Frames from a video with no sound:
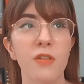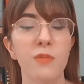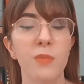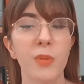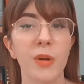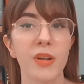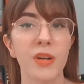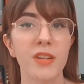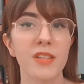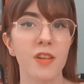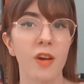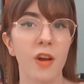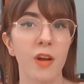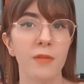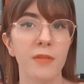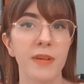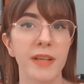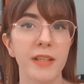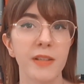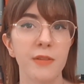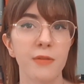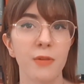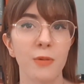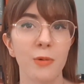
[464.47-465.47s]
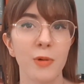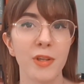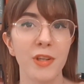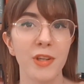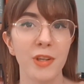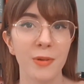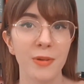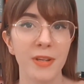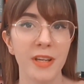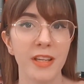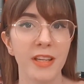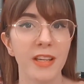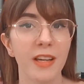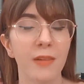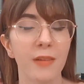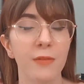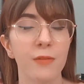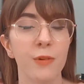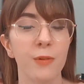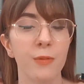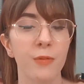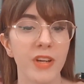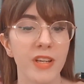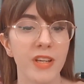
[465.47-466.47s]
books that I read for uni and
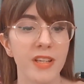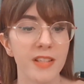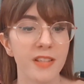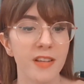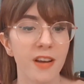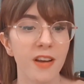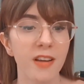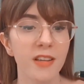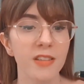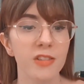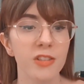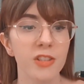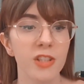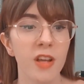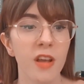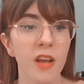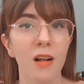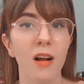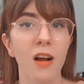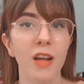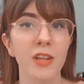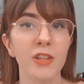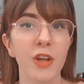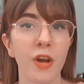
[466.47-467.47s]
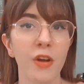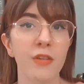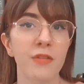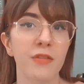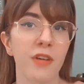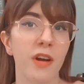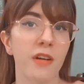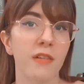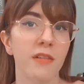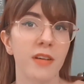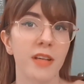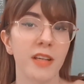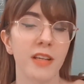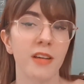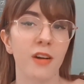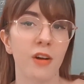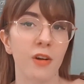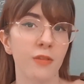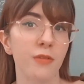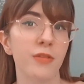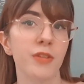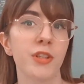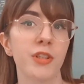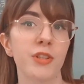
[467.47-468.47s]
for research, I go very
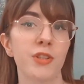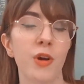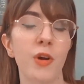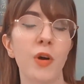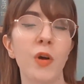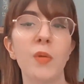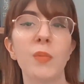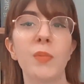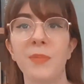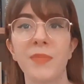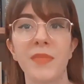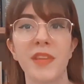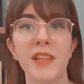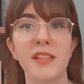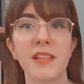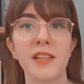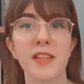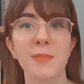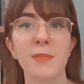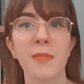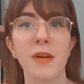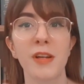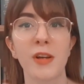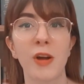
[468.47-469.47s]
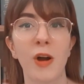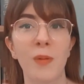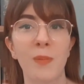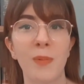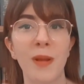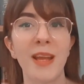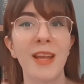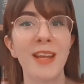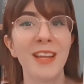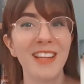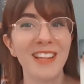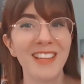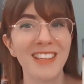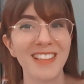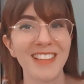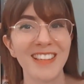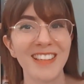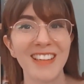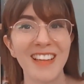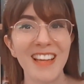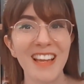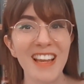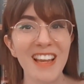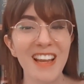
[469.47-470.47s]
over the top. This is my copy
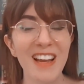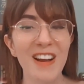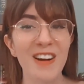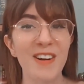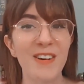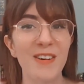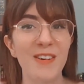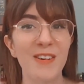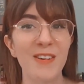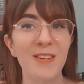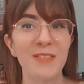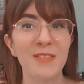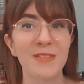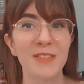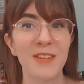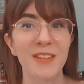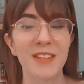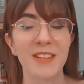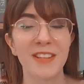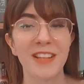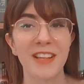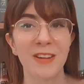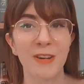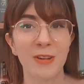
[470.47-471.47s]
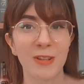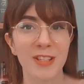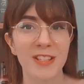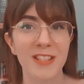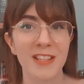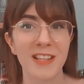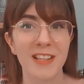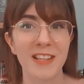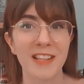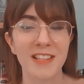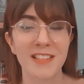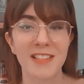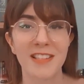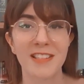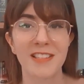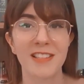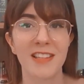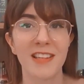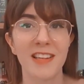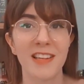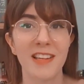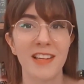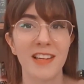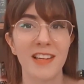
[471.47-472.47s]
of the Odyssey. This is
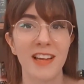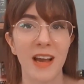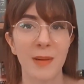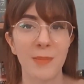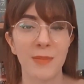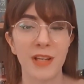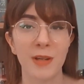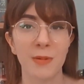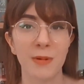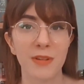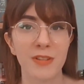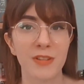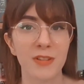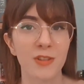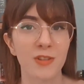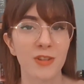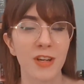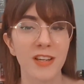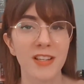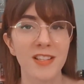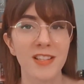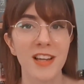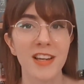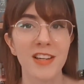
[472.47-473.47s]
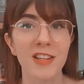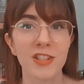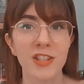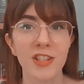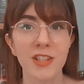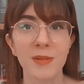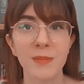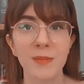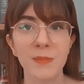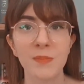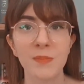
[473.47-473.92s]
the Emily Wilson translation,